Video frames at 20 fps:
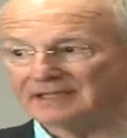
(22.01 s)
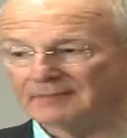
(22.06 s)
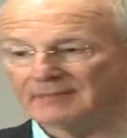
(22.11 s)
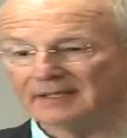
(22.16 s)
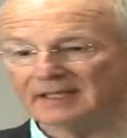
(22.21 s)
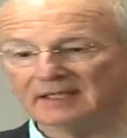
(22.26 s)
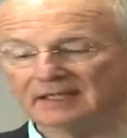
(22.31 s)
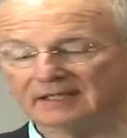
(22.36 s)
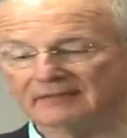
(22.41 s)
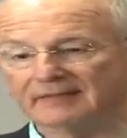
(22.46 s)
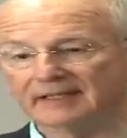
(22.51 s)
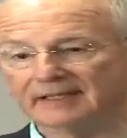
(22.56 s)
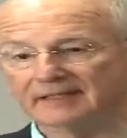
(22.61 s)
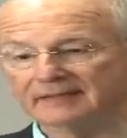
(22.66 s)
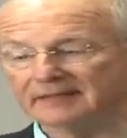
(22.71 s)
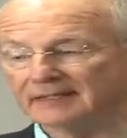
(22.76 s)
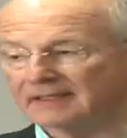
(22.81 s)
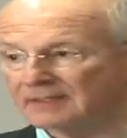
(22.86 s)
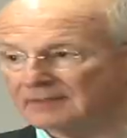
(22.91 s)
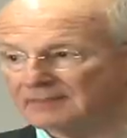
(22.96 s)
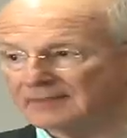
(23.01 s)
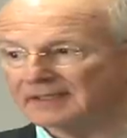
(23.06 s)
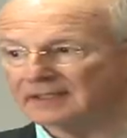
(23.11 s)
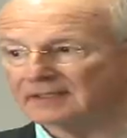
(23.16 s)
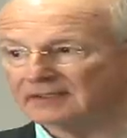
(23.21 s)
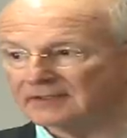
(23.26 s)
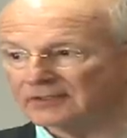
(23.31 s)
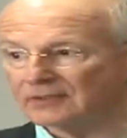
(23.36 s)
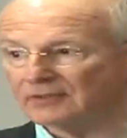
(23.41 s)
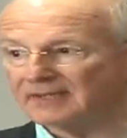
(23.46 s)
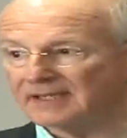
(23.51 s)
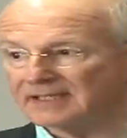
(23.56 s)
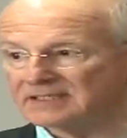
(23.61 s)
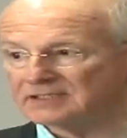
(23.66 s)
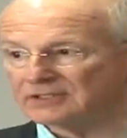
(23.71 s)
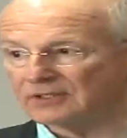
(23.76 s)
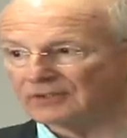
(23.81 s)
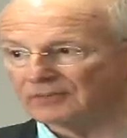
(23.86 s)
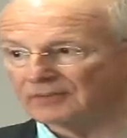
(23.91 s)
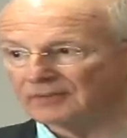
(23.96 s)
the middle of it, in the gray
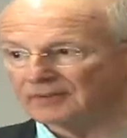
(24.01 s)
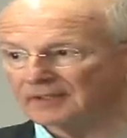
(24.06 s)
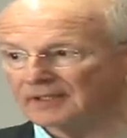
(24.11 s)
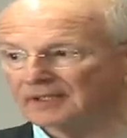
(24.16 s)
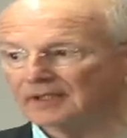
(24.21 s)
zone.